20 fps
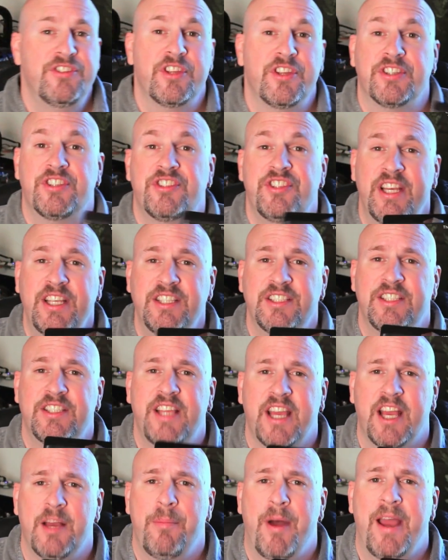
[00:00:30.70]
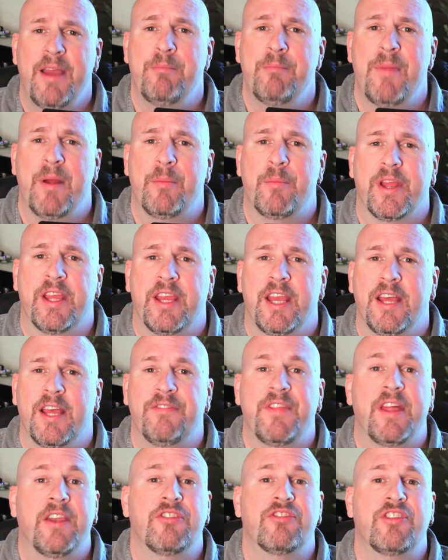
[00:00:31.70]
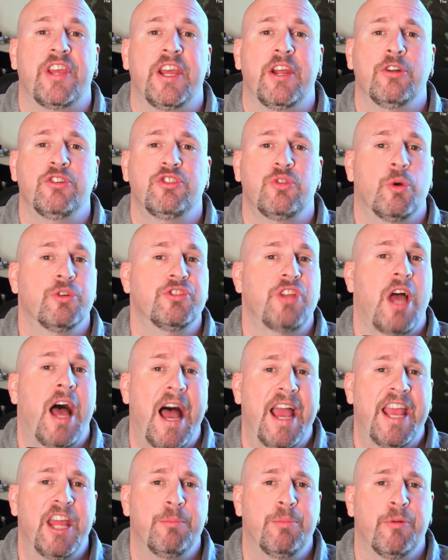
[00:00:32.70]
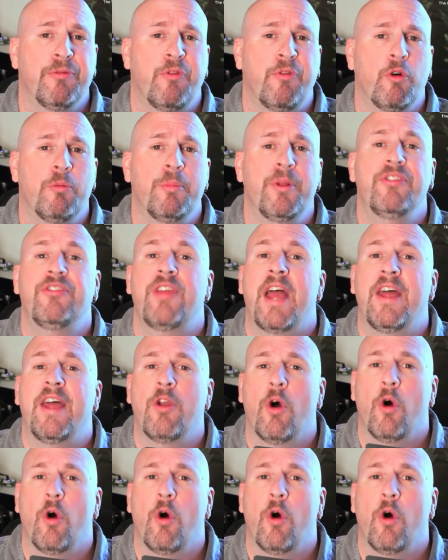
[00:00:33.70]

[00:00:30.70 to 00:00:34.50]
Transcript: is a 6 gigabyte memory kit that is geared towards high-end performance and